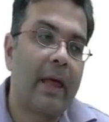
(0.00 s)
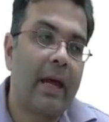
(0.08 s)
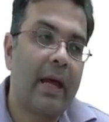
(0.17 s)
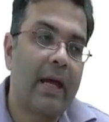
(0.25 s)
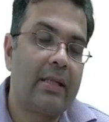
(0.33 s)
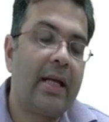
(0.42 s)

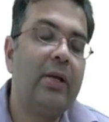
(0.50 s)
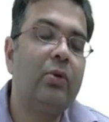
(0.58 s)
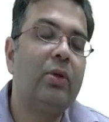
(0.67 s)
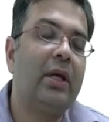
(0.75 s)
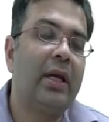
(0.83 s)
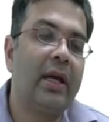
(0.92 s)
and then do
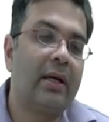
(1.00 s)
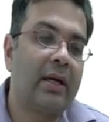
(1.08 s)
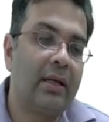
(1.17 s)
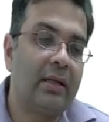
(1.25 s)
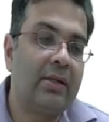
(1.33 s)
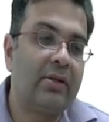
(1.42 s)
the neck
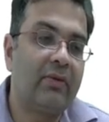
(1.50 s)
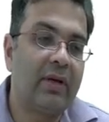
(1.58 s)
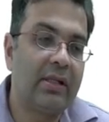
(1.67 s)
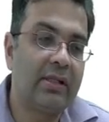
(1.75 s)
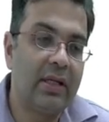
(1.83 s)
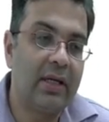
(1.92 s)
cut the
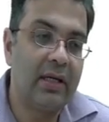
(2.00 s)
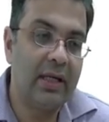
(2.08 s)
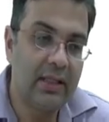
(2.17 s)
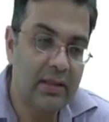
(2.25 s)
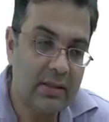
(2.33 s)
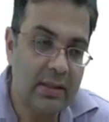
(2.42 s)
esophagus there
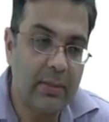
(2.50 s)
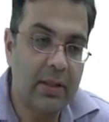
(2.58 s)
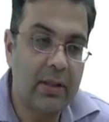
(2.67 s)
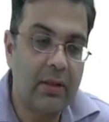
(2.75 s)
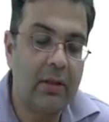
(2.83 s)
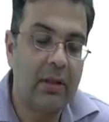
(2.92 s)
take the stomach
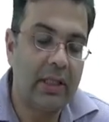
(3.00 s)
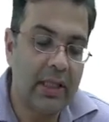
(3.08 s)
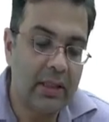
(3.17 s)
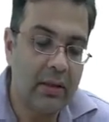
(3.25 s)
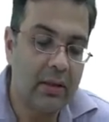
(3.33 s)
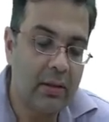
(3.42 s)
uh,
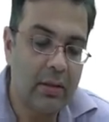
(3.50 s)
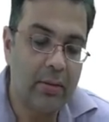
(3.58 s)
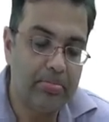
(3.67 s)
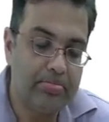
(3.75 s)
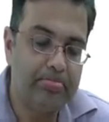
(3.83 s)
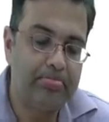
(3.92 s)
take the
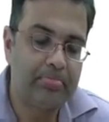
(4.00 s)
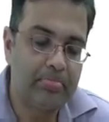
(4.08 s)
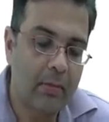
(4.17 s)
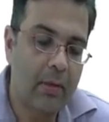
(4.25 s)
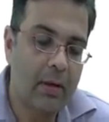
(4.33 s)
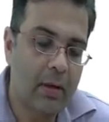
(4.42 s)

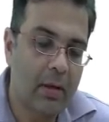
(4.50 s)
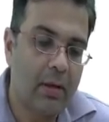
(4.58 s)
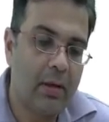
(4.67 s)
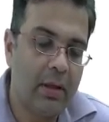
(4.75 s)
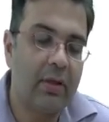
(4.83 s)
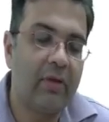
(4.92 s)

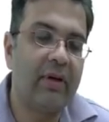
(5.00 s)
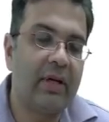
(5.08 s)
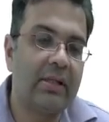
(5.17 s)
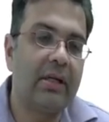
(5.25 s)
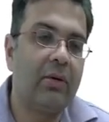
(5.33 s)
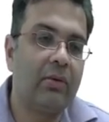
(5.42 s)

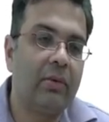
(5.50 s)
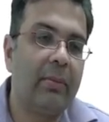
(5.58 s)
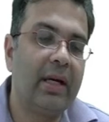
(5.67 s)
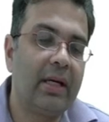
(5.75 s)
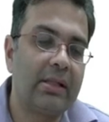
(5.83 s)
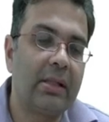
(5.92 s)
esophagus down
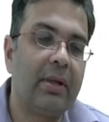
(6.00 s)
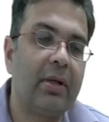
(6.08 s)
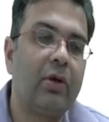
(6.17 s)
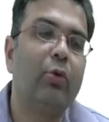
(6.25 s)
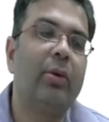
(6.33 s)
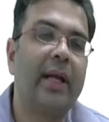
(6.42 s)
make a
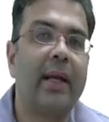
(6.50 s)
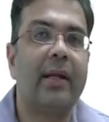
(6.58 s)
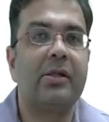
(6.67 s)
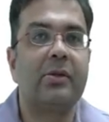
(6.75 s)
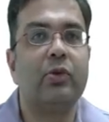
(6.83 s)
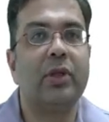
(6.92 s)
stomach tube and
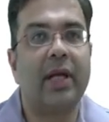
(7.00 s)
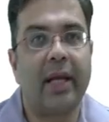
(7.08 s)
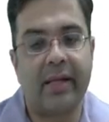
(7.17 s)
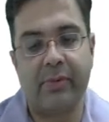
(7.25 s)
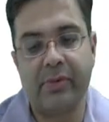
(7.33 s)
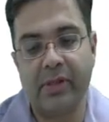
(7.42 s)
do the
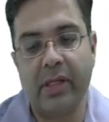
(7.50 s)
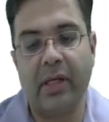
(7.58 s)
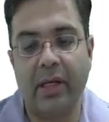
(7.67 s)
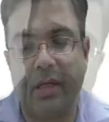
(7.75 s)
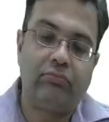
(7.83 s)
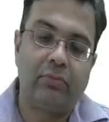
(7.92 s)
anastomosis in the
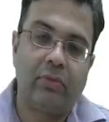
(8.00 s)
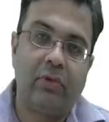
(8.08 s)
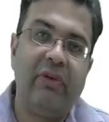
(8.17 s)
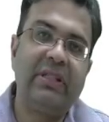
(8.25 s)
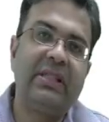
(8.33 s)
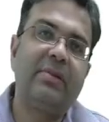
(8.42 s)
neck
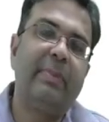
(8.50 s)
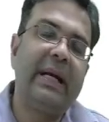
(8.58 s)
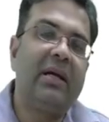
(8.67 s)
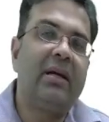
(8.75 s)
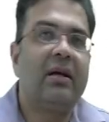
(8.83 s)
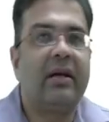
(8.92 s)
which is
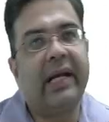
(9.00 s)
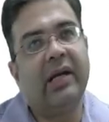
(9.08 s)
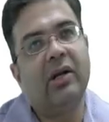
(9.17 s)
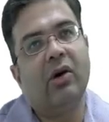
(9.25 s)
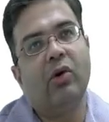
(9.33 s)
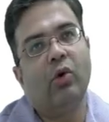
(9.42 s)
better
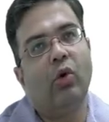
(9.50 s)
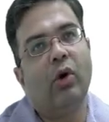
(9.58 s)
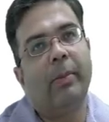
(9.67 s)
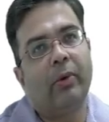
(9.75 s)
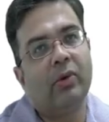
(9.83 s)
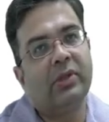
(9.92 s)
right now no
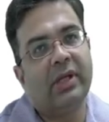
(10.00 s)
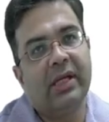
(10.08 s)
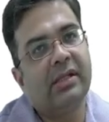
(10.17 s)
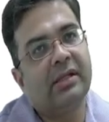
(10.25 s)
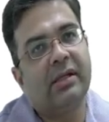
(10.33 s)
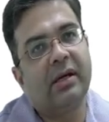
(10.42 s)
approach
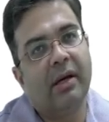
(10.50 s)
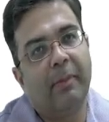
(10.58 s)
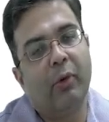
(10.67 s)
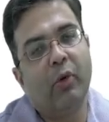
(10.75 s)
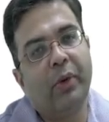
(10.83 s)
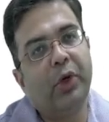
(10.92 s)
is
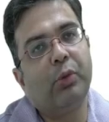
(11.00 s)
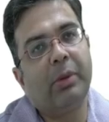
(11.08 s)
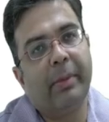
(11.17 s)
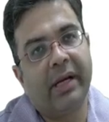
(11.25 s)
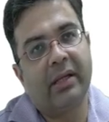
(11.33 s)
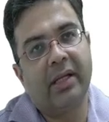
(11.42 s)
proven to be
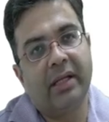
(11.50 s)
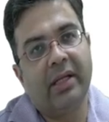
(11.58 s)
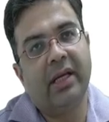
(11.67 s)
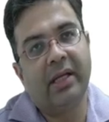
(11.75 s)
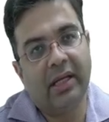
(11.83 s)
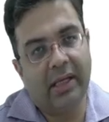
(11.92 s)
better than
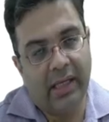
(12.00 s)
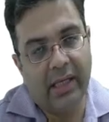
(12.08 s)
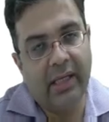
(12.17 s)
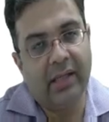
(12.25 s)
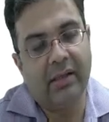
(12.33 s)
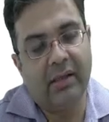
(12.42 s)
the any
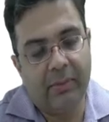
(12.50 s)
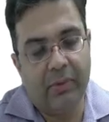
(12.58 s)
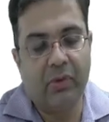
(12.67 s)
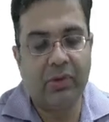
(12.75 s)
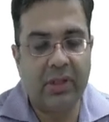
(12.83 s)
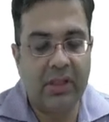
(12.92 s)
any other
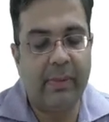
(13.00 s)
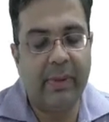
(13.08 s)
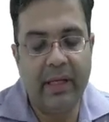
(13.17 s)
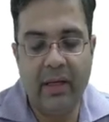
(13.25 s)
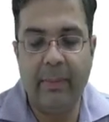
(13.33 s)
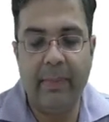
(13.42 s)
approach it's
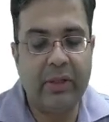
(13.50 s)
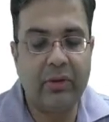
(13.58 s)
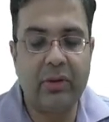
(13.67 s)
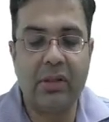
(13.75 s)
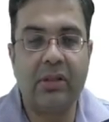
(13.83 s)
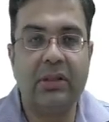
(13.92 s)
mainly dependent
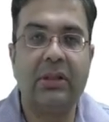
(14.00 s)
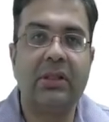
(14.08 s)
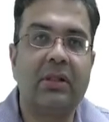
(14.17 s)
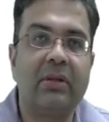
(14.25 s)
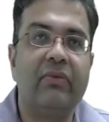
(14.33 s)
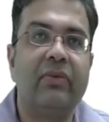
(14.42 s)
on the
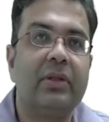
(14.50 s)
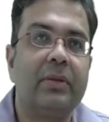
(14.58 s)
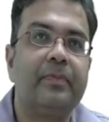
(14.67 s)
surgeon's comfort